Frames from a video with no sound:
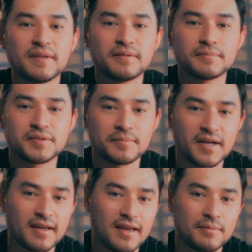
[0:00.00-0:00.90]
them to
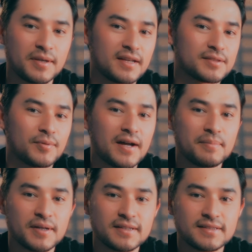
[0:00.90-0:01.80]
my ABXY
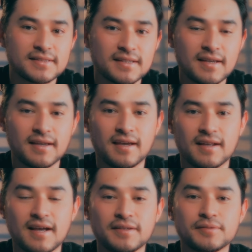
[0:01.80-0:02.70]
buttons,
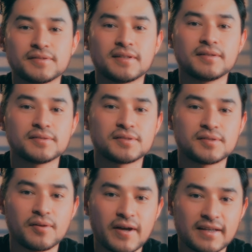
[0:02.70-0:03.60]
and I use those
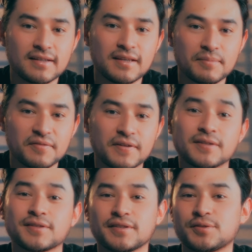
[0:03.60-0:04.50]
so I can keep my
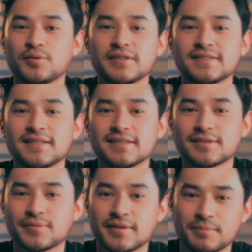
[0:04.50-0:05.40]
fingers on the
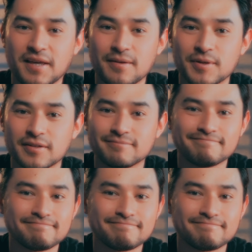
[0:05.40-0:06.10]
joysticks when I'm gaming.